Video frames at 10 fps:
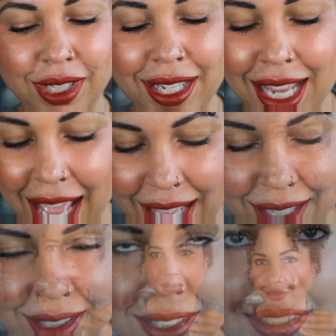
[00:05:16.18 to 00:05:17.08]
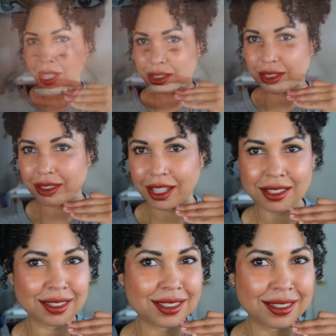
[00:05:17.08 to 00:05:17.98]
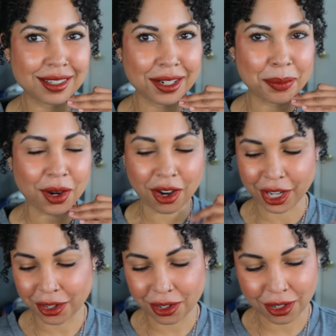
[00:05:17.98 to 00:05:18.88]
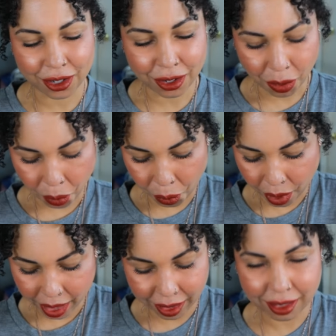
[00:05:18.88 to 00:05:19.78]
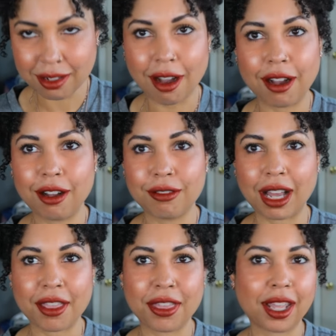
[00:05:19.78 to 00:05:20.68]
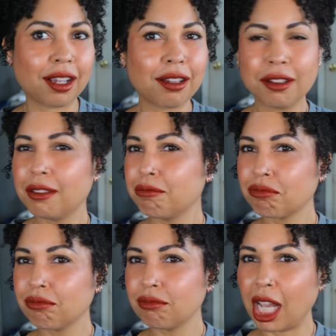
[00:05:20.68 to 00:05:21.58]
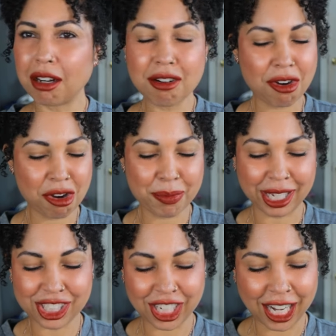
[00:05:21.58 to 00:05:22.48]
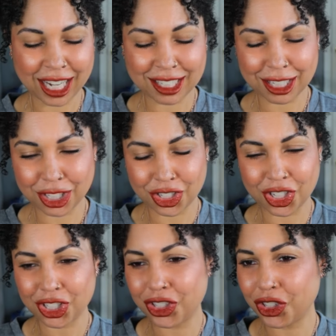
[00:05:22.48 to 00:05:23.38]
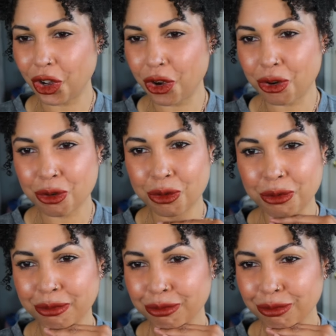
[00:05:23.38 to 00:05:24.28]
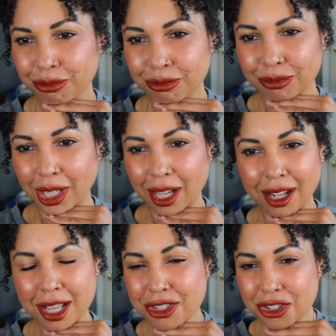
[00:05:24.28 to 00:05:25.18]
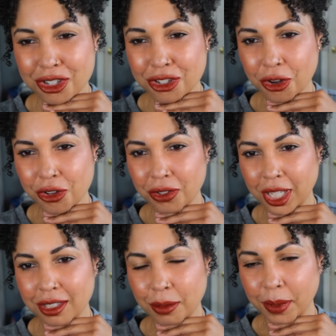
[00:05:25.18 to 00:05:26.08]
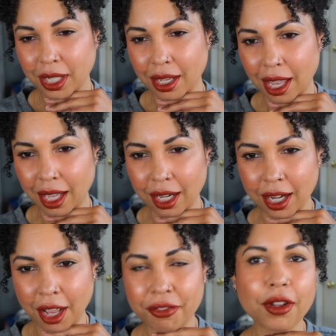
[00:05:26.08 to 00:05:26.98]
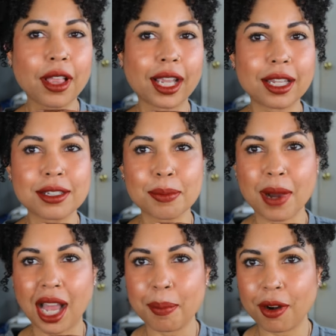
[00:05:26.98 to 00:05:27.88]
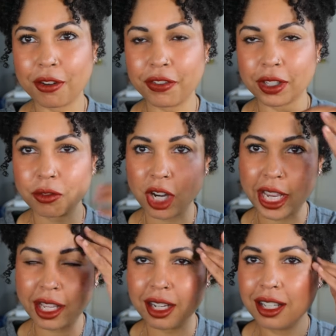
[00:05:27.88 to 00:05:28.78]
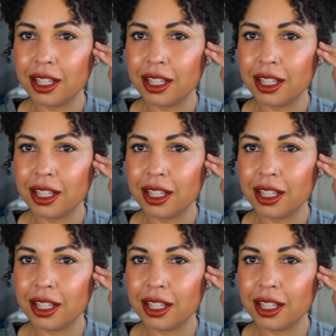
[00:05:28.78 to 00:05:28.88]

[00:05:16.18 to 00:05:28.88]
Yes. So there's Cinnabar, y'all. One of, I think, I don't know, her best shades. It's just so unique to me, and I feel like it's my perfect red.